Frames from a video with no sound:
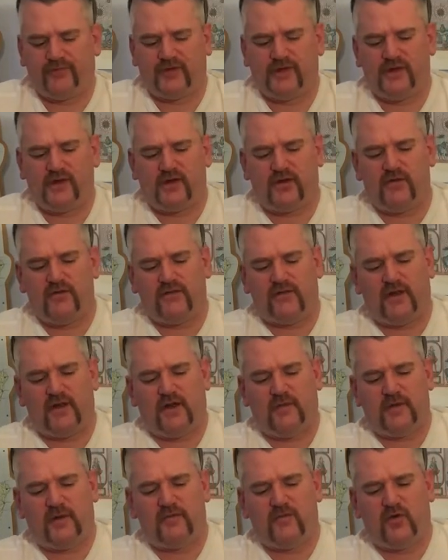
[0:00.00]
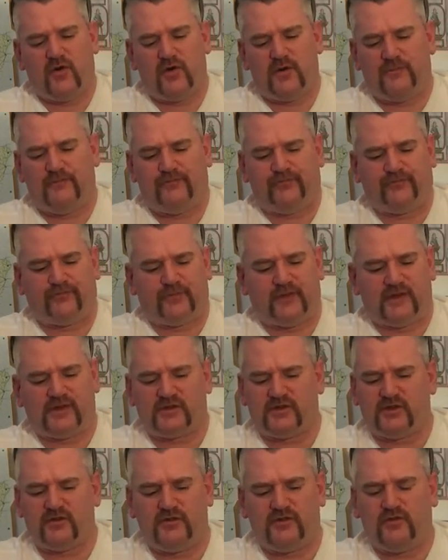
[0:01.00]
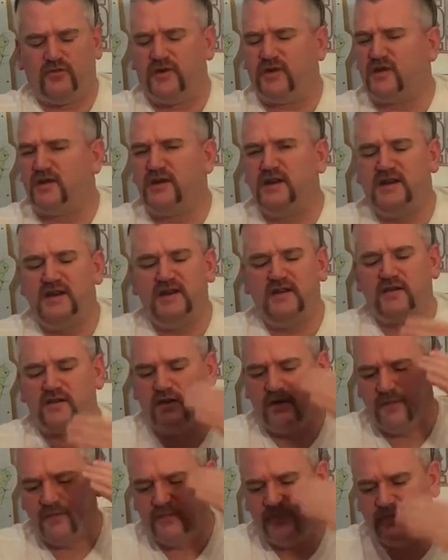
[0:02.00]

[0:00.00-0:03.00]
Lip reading: Yeah, you're going for a little bit more. It's nowhere near